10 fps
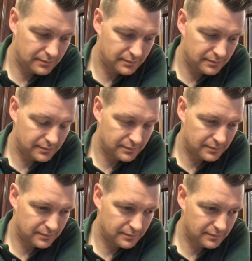
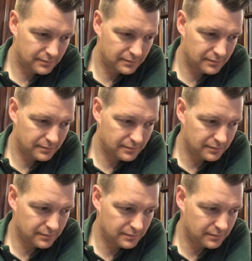
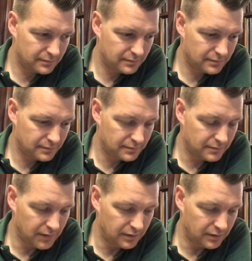(silent)